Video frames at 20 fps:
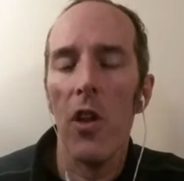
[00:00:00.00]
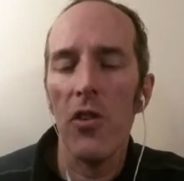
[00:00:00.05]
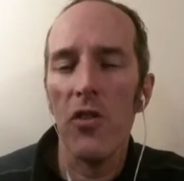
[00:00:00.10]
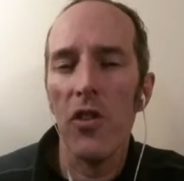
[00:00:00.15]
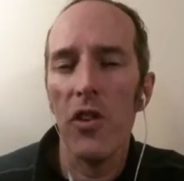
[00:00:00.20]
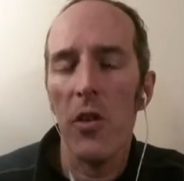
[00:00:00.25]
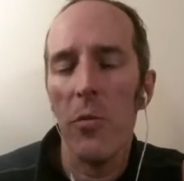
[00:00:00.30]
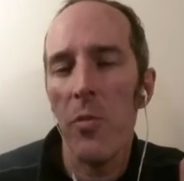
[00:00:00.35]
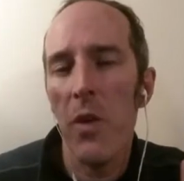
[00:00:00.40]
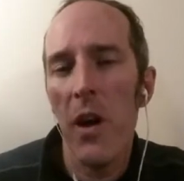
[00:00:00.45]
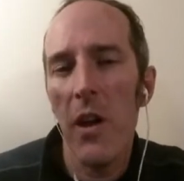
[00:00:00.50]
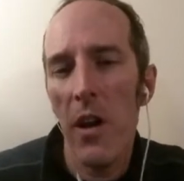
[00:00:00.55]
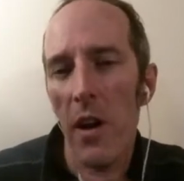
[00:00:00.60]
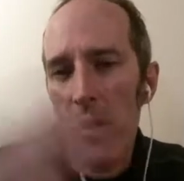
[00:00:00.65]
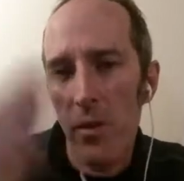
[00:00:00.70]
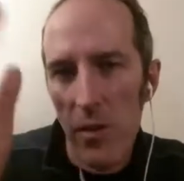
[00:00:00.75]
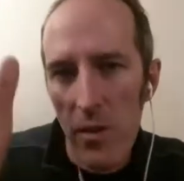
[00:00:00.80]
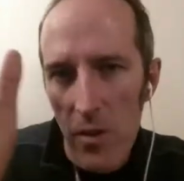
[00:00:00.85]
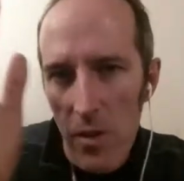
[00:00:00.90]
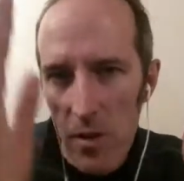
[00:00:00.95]
launching a
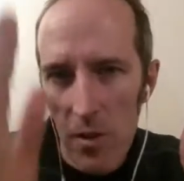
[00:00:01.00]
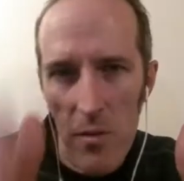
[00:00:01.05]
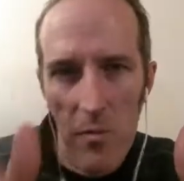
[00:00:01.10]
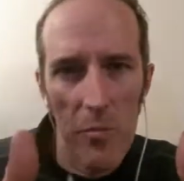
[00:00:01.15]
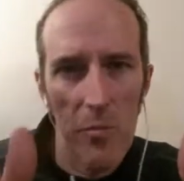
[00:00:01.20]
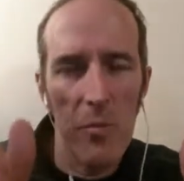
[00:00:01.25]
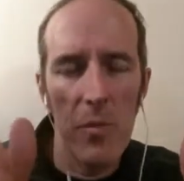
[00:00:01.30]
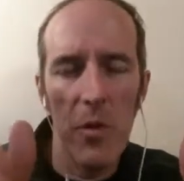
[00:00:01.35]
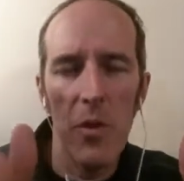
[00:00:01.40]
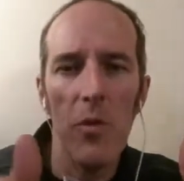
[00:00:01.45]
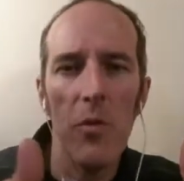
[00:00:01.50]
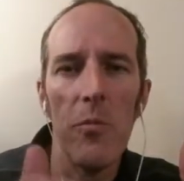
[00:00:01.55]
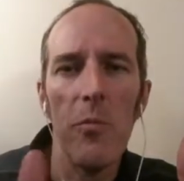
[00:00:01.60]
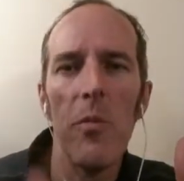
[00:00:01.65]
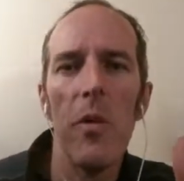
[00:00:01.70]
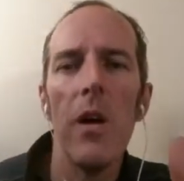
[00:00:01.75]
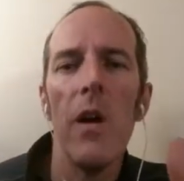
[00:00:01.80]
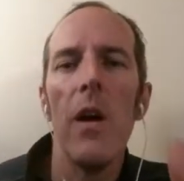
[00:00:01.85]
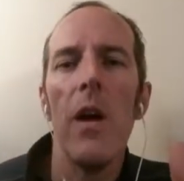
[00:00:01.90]
product, boom,